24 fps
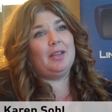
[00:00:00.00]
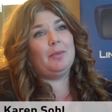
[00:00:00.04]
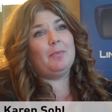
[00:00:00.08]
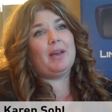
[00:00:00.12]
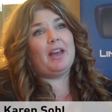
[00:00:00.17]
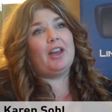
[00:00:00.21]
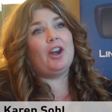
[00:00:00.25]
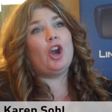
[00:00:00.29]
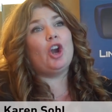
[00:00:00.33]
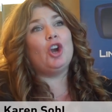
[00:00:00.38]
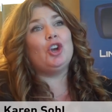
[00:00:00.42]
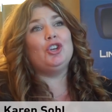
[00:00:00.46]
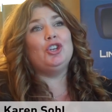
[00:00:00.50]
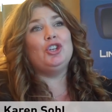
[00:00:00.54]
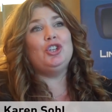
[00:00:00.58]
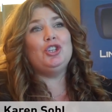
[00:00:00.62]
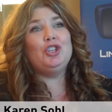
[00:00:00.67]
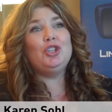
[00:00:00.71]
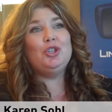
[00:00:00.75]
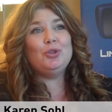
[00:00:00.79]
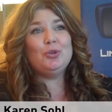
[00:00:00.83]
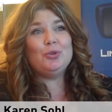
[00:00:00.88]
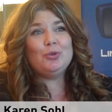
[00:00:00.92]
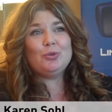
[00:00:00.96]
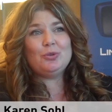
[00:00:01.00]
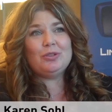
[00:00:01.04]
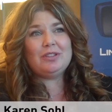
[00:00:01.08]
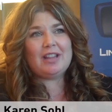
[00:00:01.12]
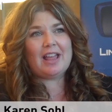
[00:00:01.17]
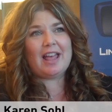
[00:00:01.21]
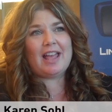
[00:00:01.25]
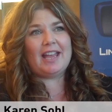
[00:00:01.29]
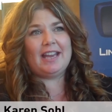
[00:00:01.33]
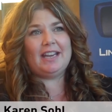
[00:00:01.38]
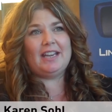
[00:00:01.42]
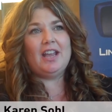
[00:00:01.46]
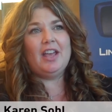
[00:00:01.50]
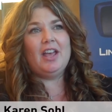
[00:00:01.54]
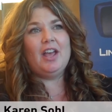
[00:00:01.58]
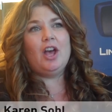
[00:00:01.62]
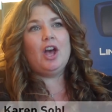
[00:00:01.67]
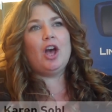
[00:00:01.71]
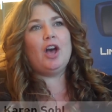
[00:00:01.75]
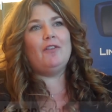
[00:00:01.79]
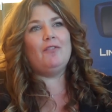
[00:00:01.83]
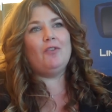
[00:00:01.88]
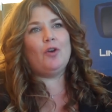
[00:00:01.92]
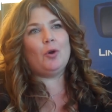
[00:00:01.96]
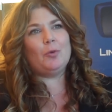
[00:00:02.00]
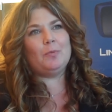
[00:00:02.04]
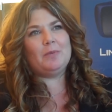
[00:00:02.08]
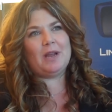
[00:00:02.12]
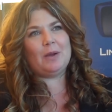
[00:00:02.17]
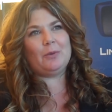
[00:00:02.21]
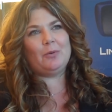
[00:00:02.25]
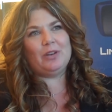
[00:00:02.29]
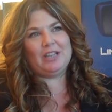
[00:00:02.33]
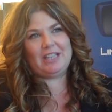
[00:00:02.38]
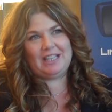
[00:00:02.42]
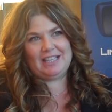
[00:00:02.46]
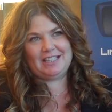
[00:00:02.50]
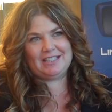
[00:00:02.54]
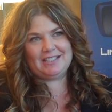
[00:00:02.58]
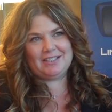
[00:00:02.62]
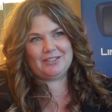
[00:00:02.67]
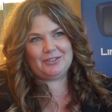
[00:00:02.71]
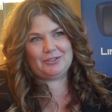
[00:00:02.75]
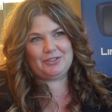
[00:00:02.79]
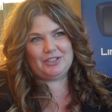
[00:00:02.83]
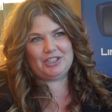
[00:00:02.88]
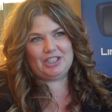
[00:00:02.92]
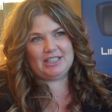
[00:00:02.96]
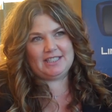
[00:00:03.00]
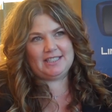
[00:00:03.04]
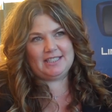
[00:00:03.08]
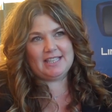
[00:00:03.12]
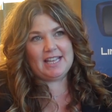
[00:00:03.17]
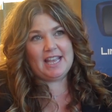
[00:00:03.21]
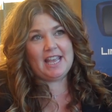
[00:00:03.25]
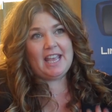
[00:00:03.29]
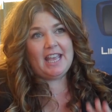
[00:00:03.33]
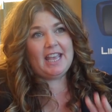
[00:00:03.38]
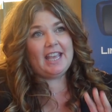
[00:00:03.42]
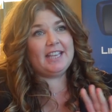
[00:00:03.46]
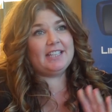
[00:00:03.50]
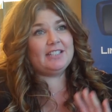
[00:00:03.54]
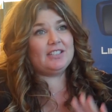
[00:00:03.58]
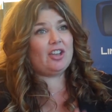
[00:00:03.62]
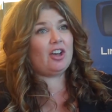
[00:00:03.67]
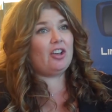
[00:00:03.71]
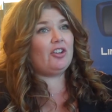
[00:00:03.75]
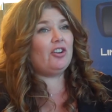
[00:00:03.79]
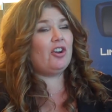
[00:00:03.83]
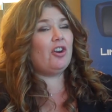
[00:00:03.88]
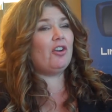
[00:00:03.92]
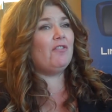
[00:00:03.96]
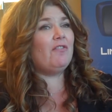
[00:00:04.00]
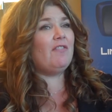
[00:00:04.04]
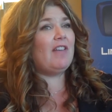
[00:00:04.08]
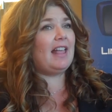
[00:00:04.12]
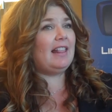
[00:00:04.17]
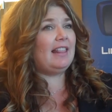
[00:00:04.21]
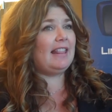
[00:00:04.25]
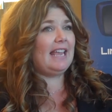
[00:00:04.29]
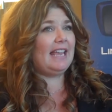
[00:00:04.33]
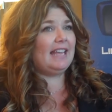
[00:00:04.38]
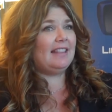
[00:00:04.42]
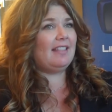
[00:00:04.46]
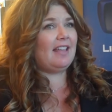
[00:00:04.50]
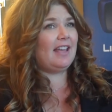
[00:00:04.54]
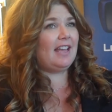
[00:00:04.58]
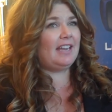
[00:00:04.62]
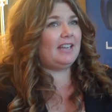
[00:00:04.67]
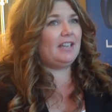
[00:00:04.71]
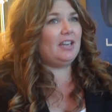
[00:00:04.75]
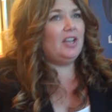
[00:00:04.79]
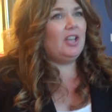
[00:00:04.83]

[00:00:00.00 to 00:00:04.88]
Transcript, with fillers: about our new line of home networking solutions. It's called our Valet line.